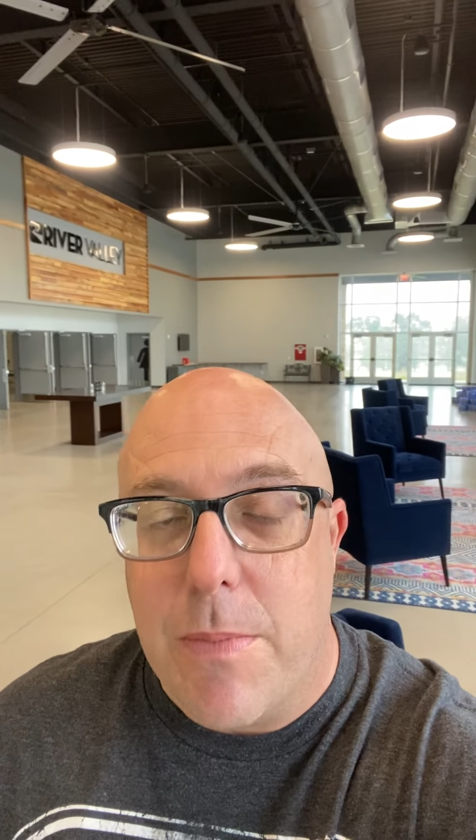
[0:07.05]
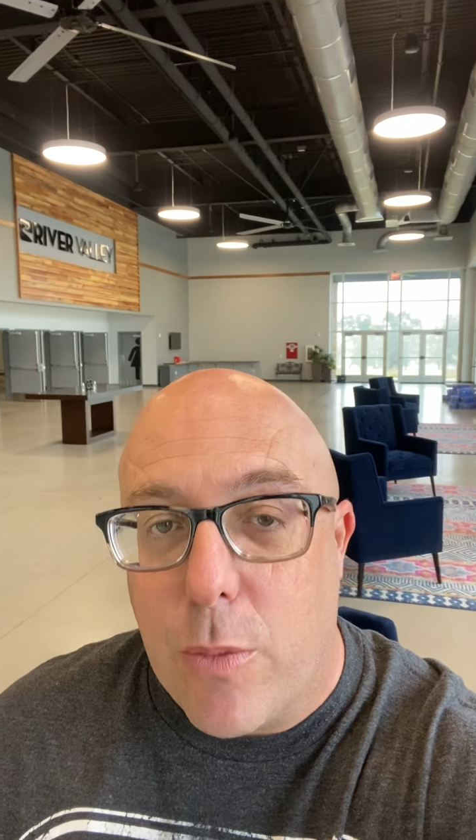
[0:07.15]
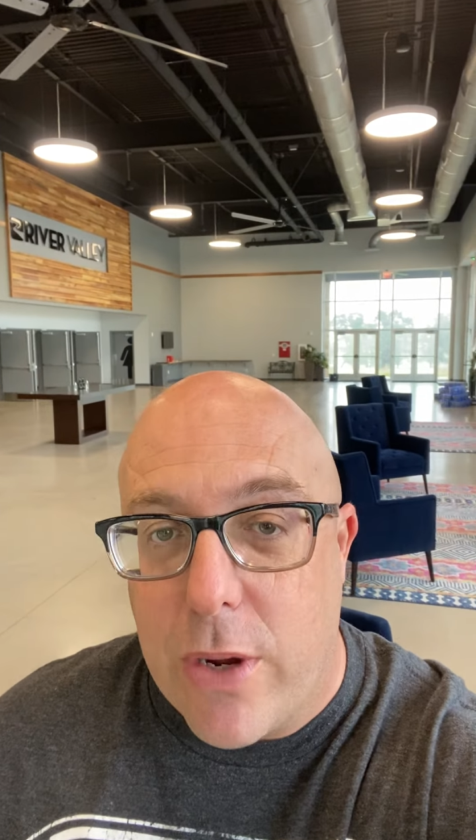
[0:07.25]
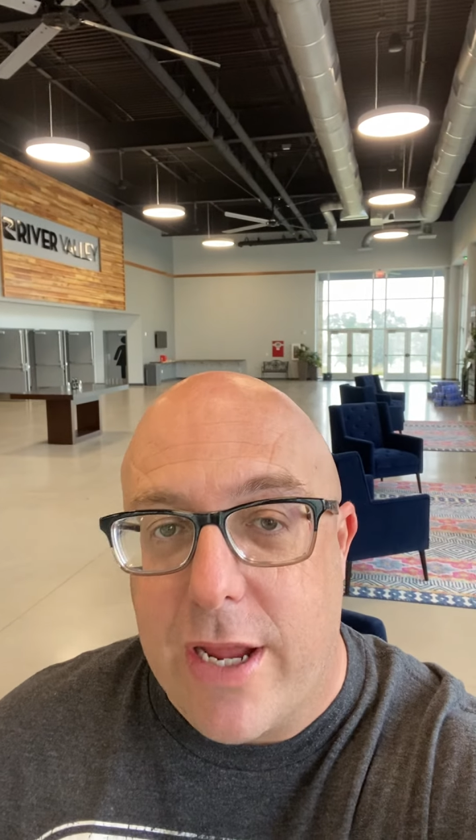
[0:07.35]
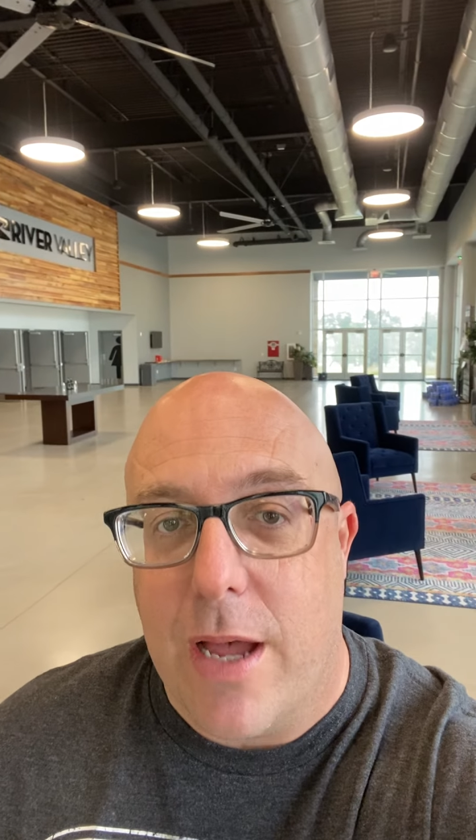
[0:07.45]

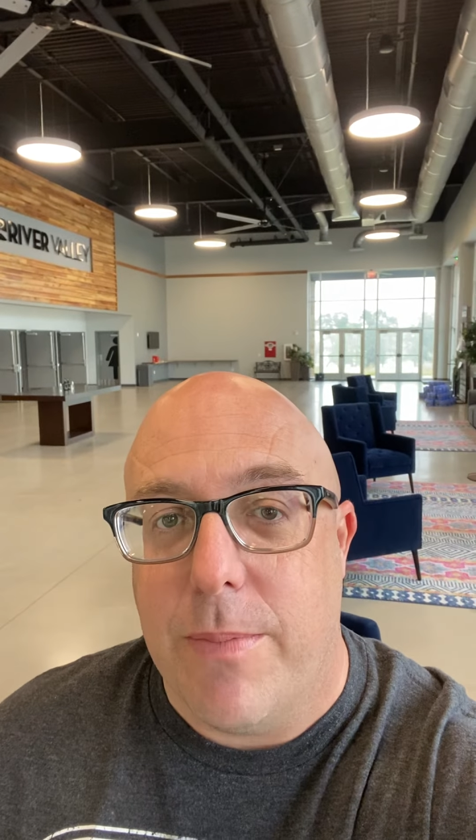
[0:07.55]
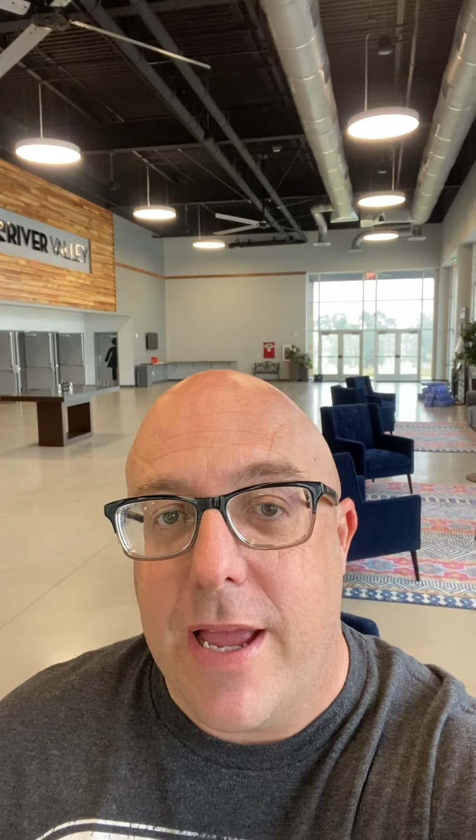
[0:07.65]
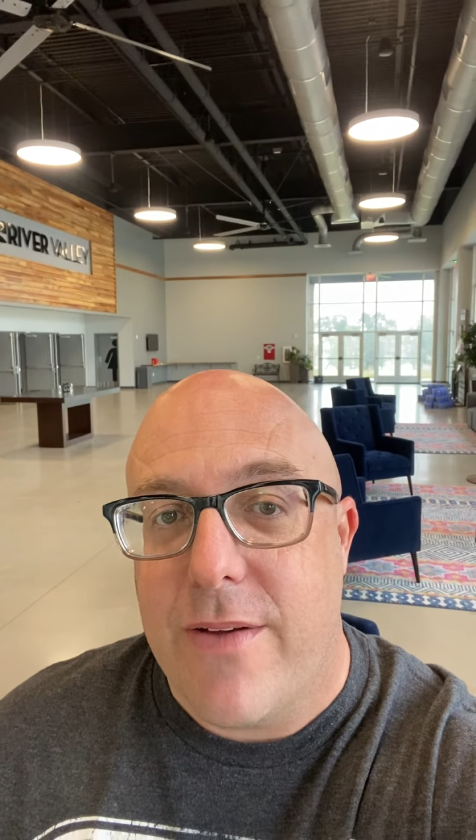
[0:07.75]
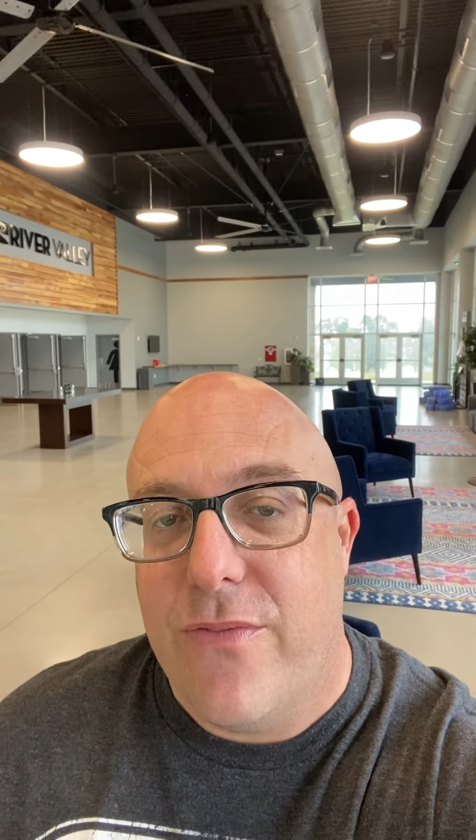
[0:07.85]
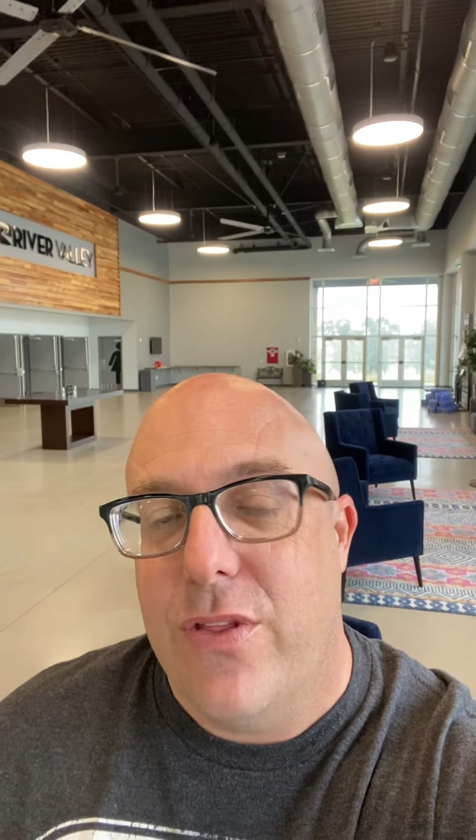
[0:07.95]
midweek
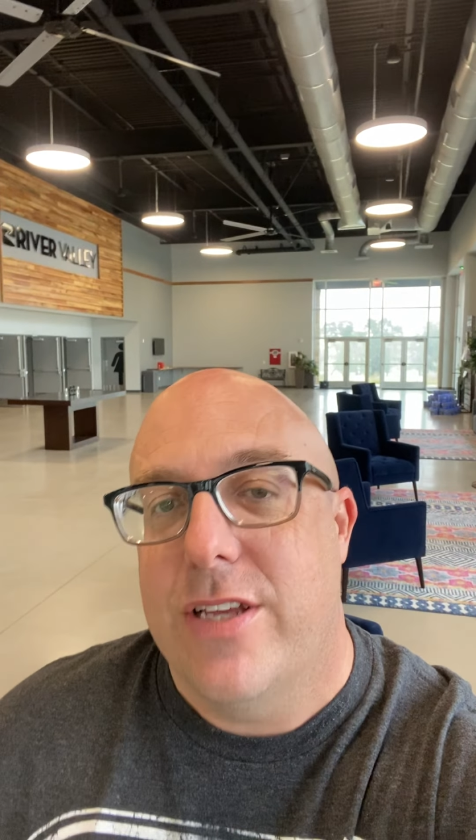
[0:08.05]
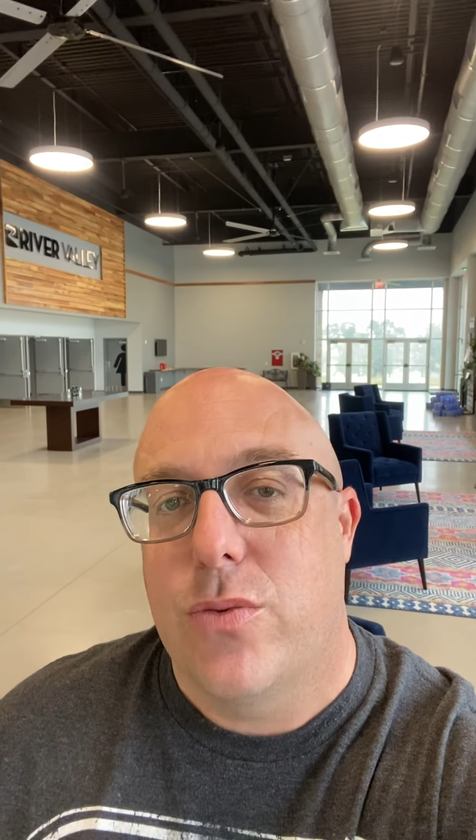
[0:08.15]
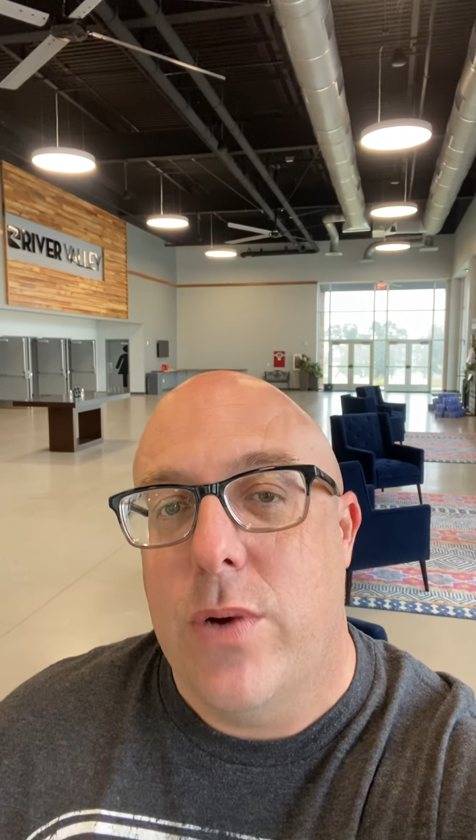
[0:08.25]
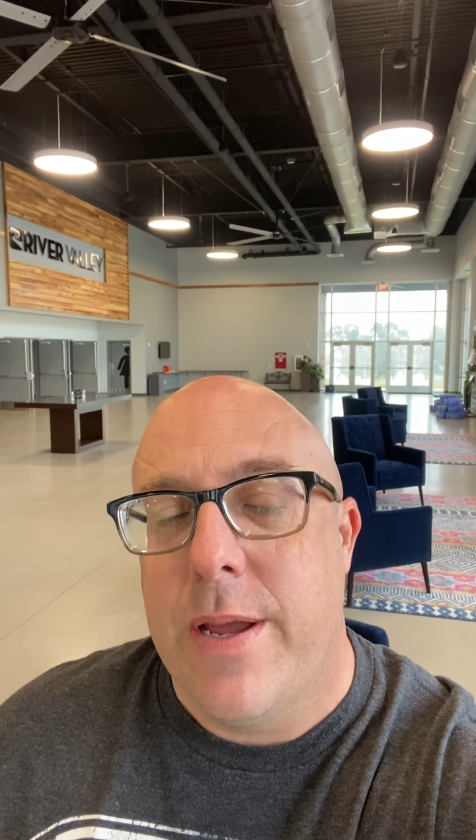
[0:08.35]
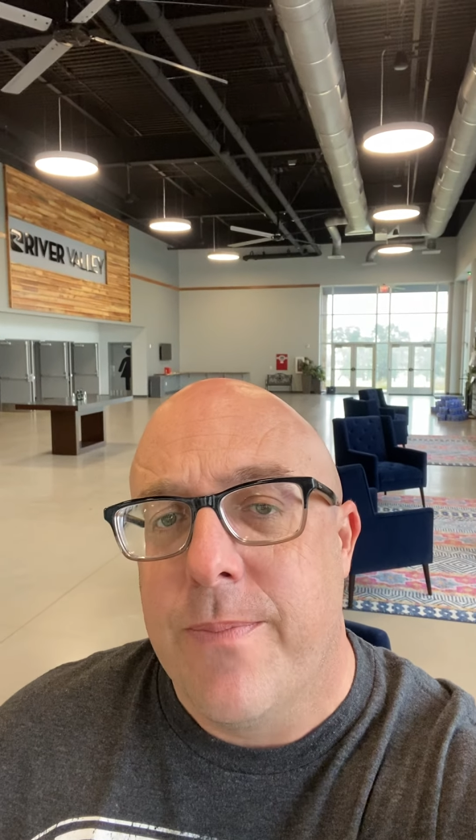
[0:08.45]
update for
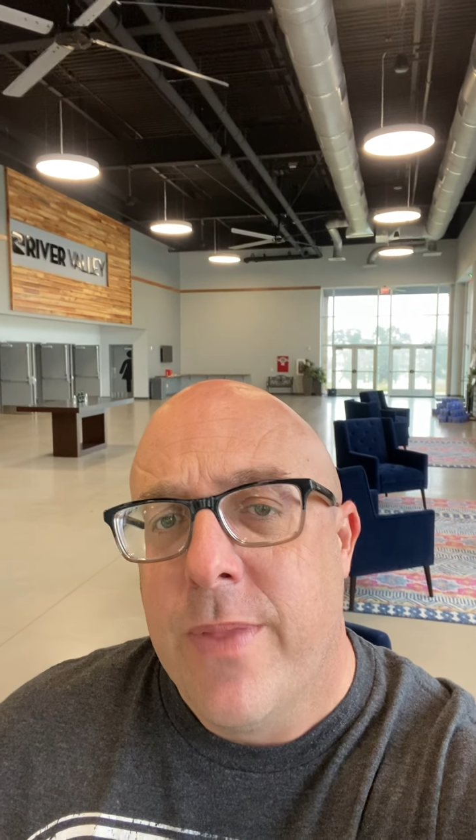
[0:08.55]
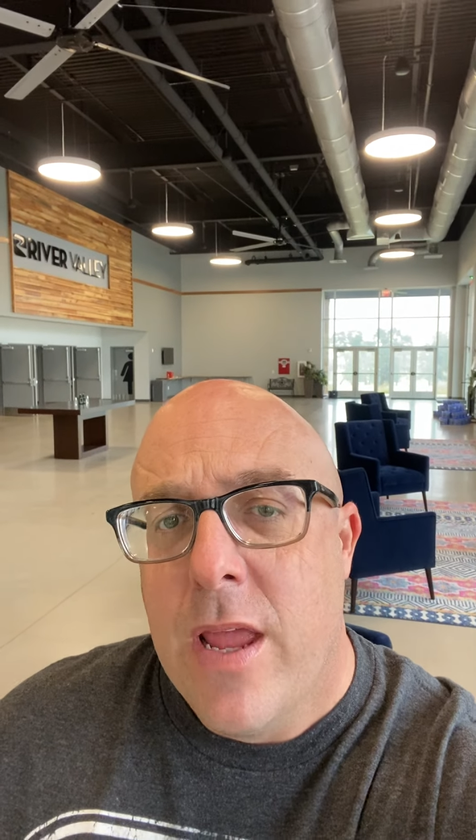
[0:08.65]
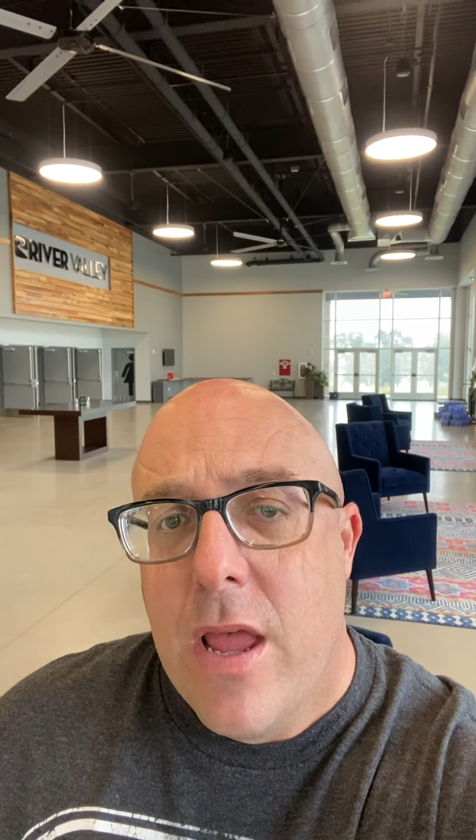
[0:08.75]
this week.